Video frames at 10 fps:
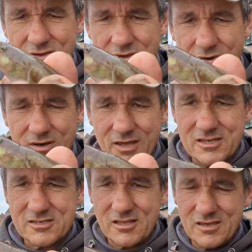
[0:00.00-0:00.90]
caught
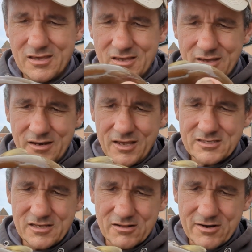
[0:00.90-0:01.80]
nicely, a
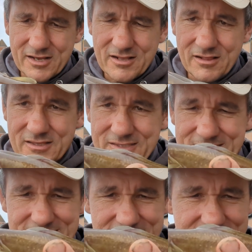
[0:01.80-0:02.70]
nice little rattle.
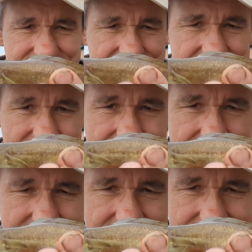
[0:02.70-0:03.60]

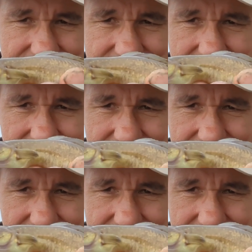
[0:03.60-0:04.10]
So yeah,